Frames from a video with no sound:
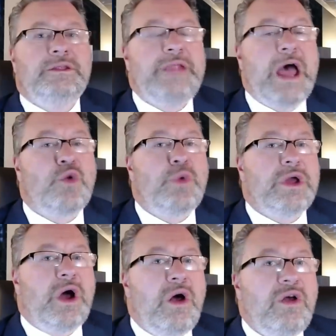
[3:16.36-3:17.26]
Now,
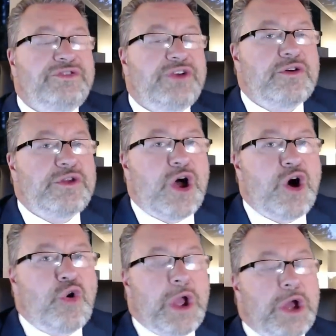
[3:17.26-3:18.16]
we also
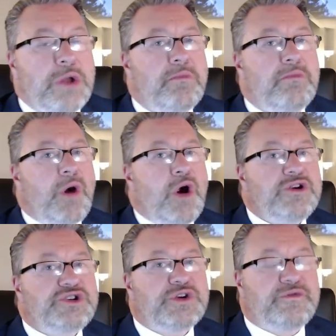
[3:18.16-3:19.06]
know in
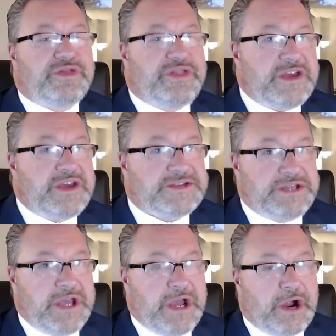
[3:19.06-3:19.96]
March of this
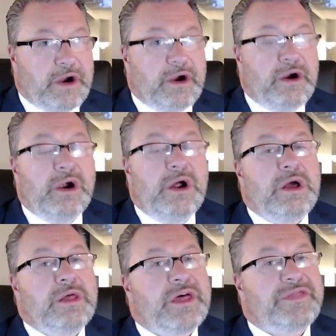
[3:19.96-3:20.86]
year
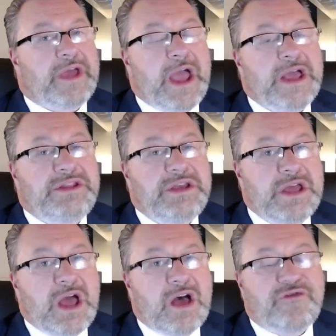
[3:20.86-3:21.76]
that the ATF